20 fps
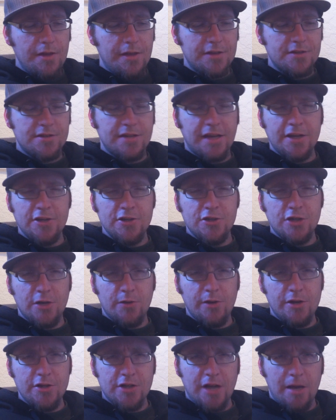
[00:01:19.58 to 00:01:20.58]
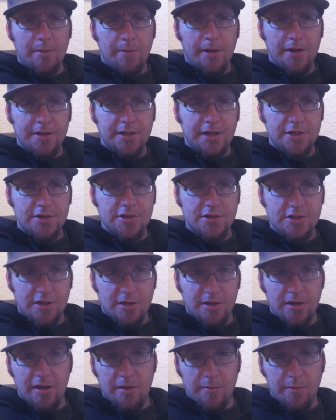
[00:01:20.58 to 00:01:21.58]
think second generation iPod Touches
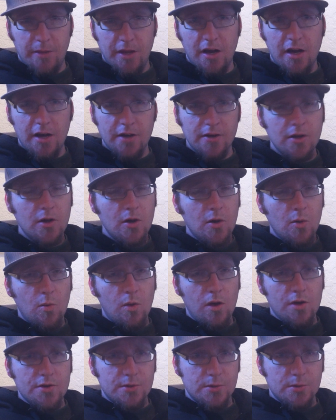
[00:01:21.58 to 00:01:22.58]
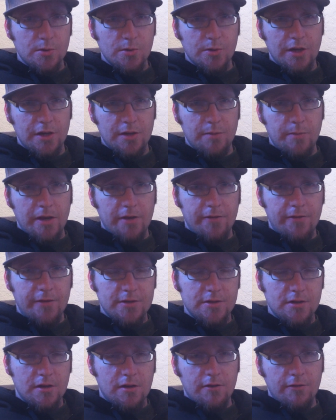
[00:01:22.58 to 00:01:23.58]
and beyond, will also get the
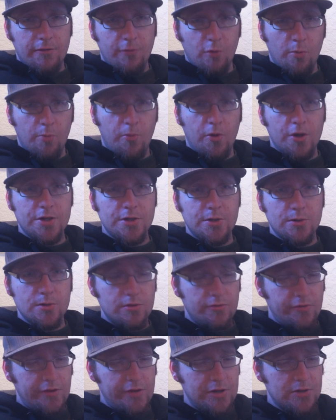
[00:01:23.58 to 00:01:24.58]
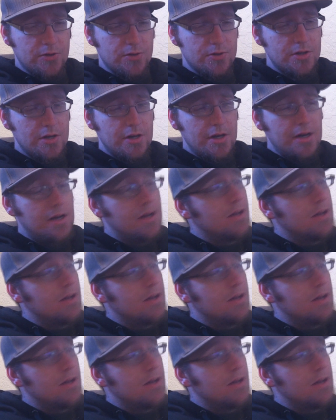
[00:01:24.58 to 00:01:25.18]
benefits of 4.2's features.